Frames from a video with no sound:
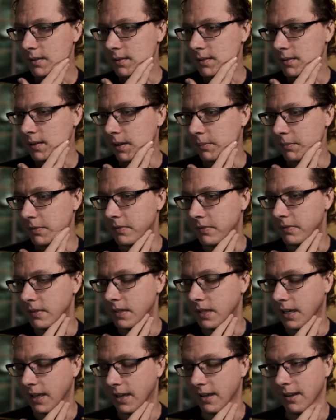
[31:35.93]

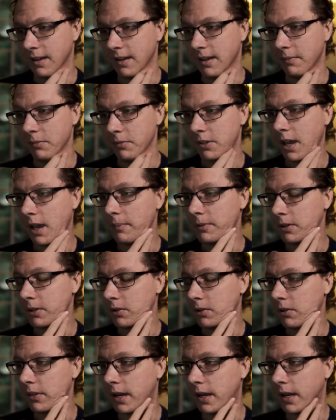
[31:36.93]
I'm
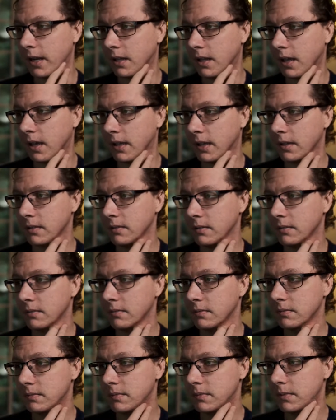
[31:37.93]
skeptical that I'd like it,
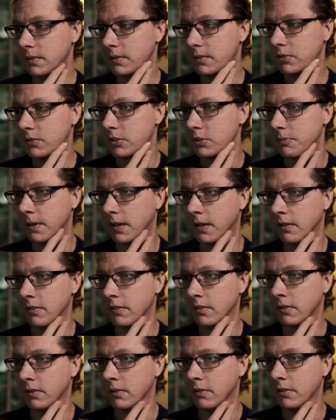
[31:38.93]
just because
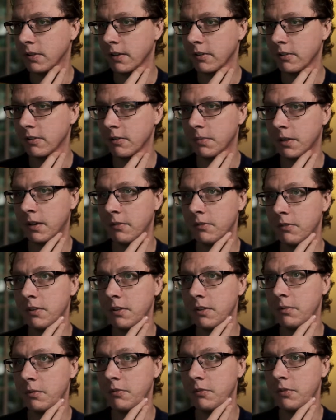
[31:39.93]
it looks like something I've
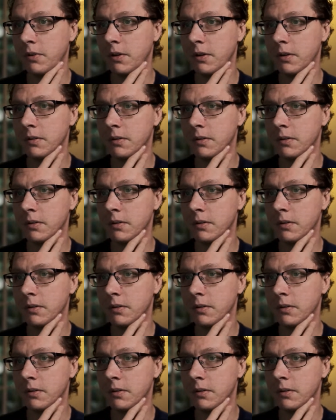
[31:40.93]
seen before.